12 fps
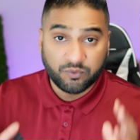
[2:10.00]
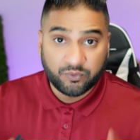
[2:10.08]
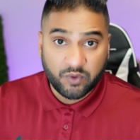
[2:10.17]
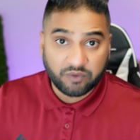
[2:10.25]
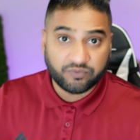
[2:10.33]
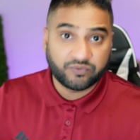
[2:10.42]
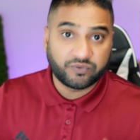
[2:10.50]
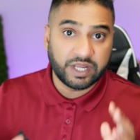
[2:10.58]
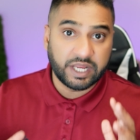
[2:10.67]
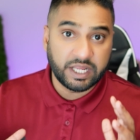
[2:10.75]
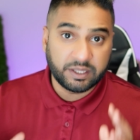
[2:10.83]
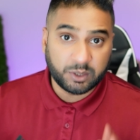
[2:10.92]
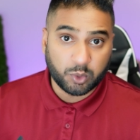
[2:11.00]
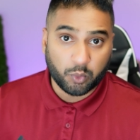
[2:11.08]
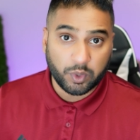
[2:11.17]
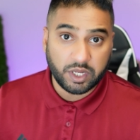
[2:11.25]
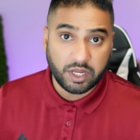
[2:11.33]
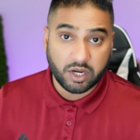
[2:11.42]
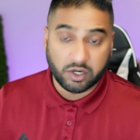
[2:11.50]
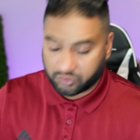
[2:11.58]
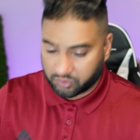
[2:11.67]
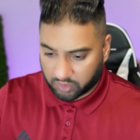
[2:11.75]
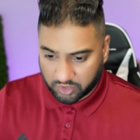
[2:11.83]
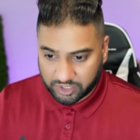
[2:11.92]
53
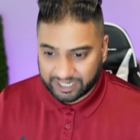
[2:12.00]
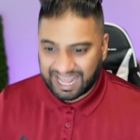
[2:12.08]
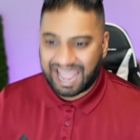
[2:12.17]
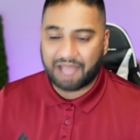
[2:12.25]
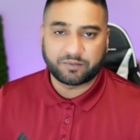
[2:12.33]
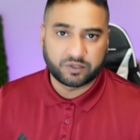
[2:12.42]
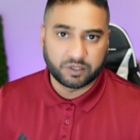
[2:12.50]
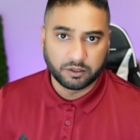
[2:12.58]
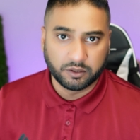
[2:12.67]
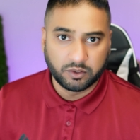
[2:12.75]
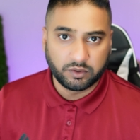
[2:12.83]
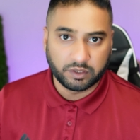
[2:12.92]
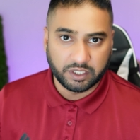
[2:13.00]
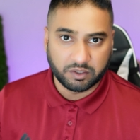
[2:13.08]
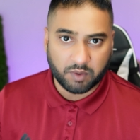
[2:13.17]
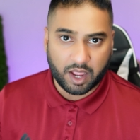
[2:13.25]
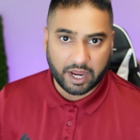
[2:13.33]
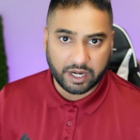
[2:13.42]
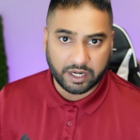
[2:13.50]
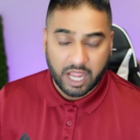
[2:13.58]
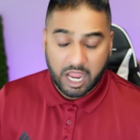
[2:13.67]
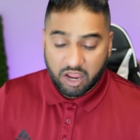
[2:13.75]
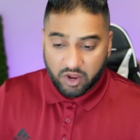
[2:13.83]
years. You heard it absolutely right.